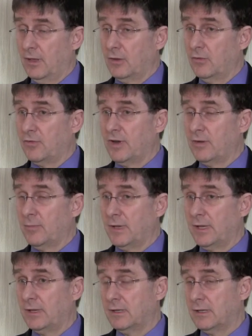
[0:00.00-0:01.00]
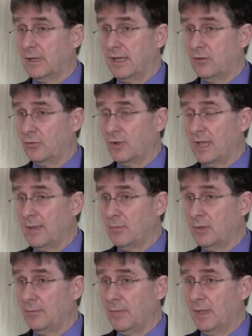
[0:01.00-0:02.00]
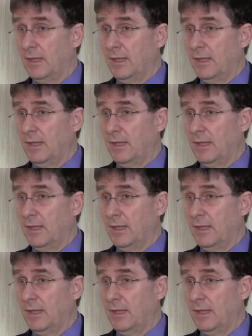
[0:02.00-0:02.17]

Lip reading: A good friend of mine, Andrew Campbell,